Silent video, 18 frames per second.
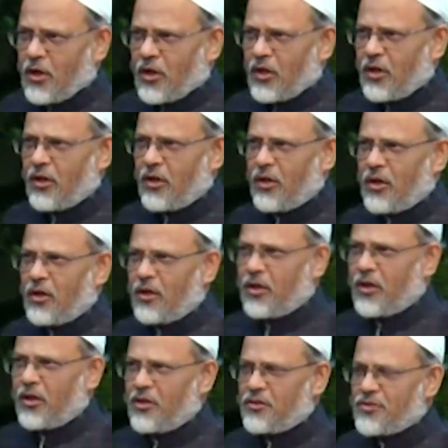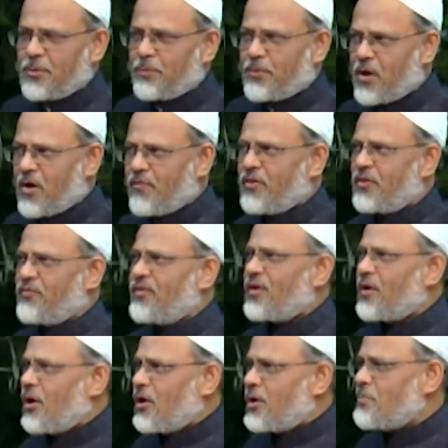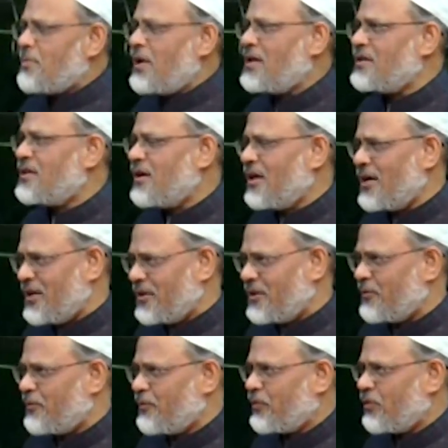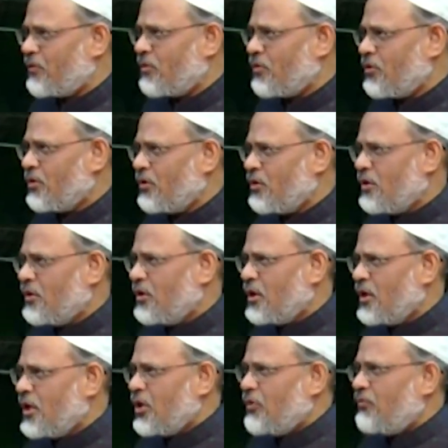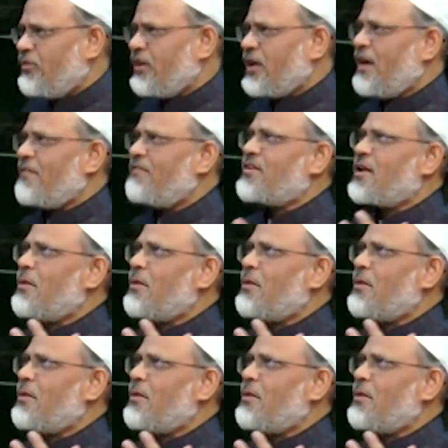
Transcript: He is a prophet for all mankind. We have